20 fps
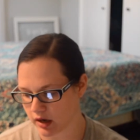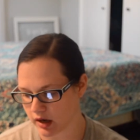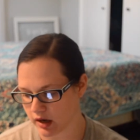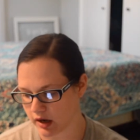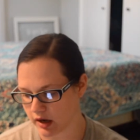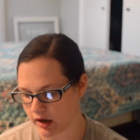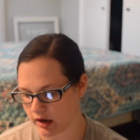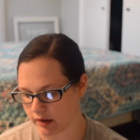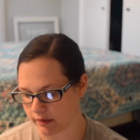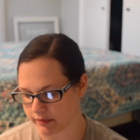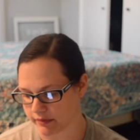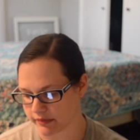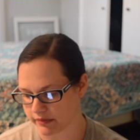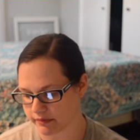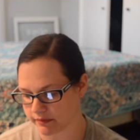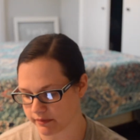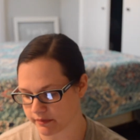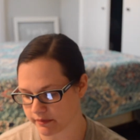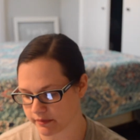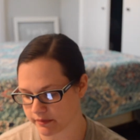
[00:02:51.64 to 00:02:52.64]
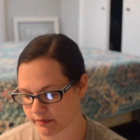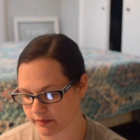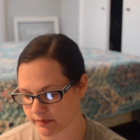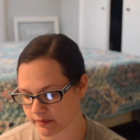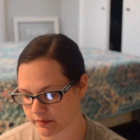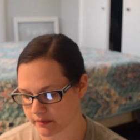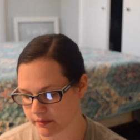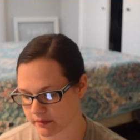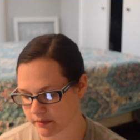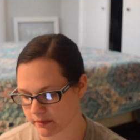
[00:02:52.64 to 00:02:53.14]
Let's
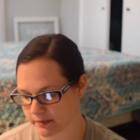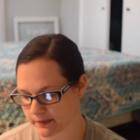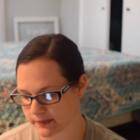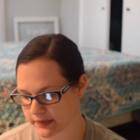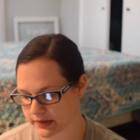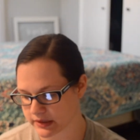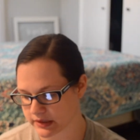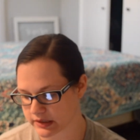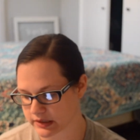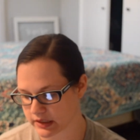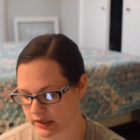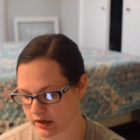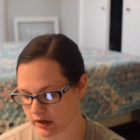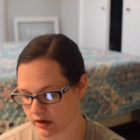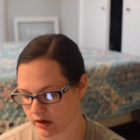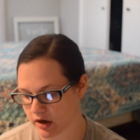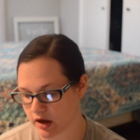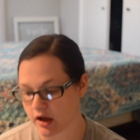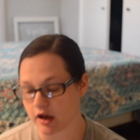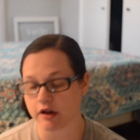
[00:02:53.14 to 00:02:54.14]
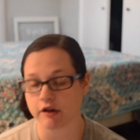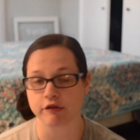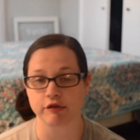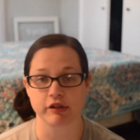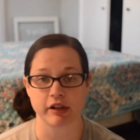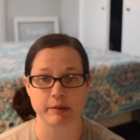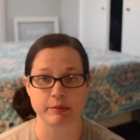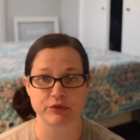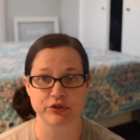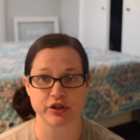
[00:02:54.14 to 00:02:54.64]
see here.
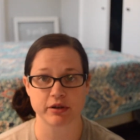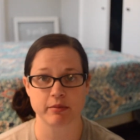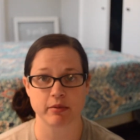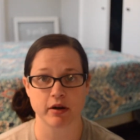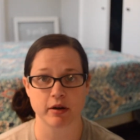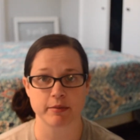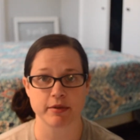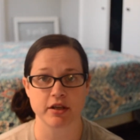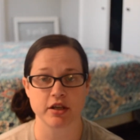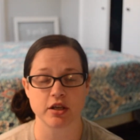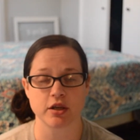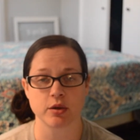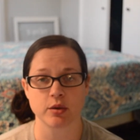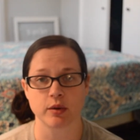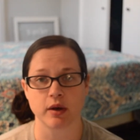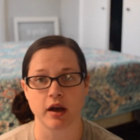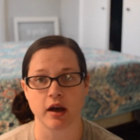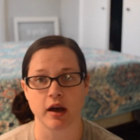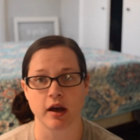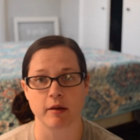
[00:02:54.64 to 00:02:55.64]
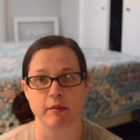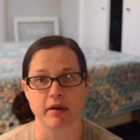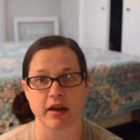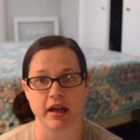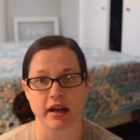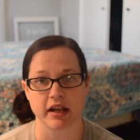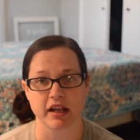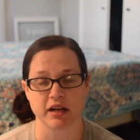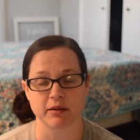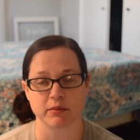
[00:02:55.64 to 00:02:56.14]
Flame Tree Barbecue
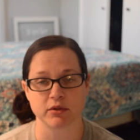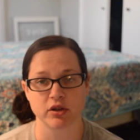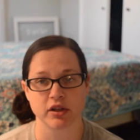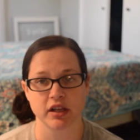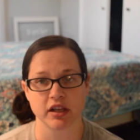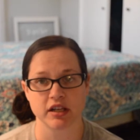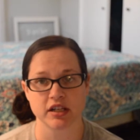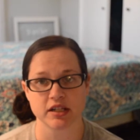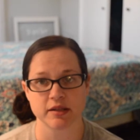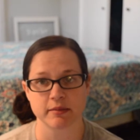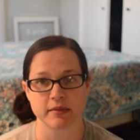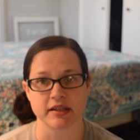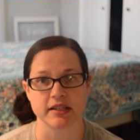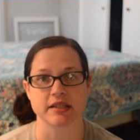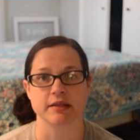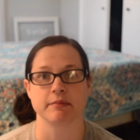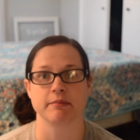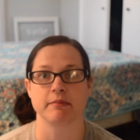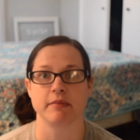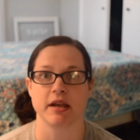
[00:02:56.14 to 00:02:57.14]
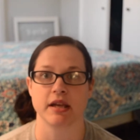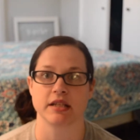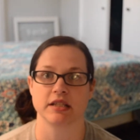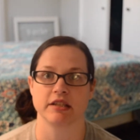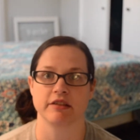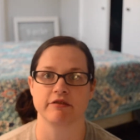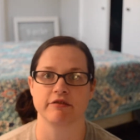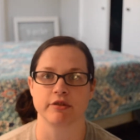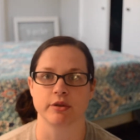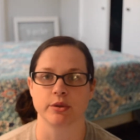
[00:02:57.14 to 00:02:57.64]
at Animal Kingdom is
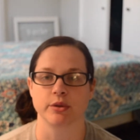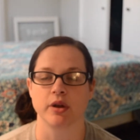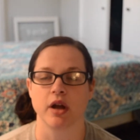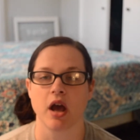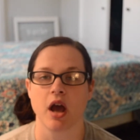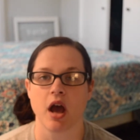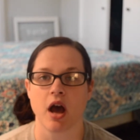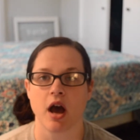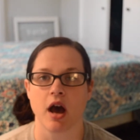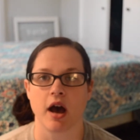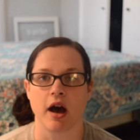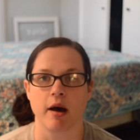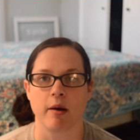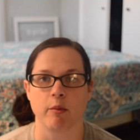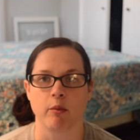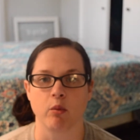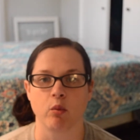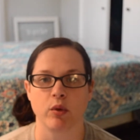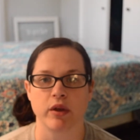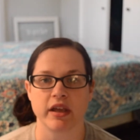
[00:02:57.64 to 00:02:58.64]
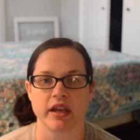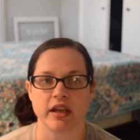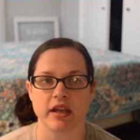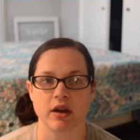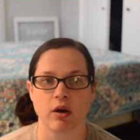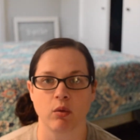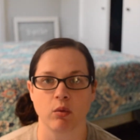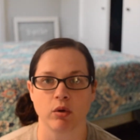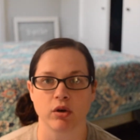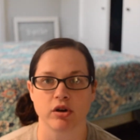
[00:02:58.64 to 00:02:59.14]
amazing food.
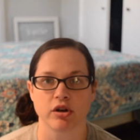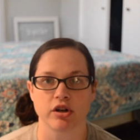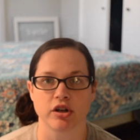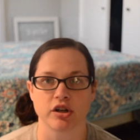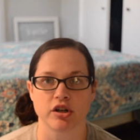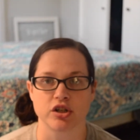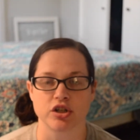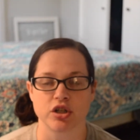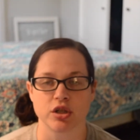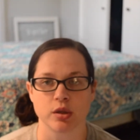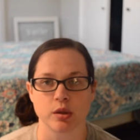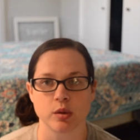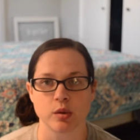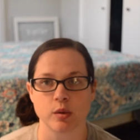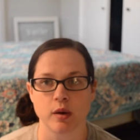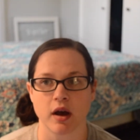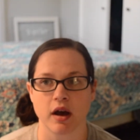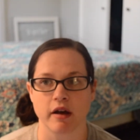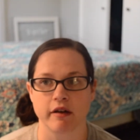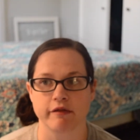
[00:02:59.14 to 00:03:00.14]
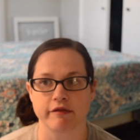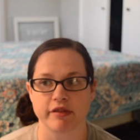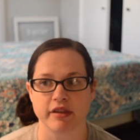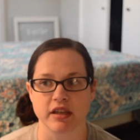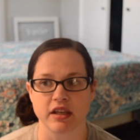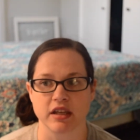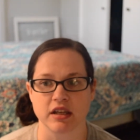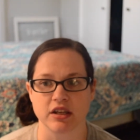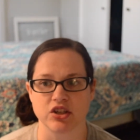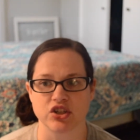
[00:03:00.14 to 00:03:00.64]
We ordered 2 of
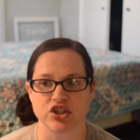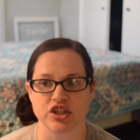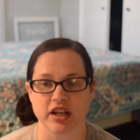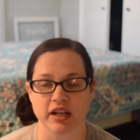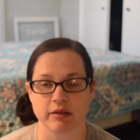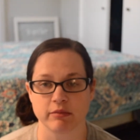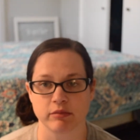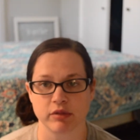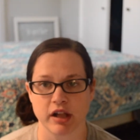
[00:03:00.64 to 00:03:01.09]
the chicken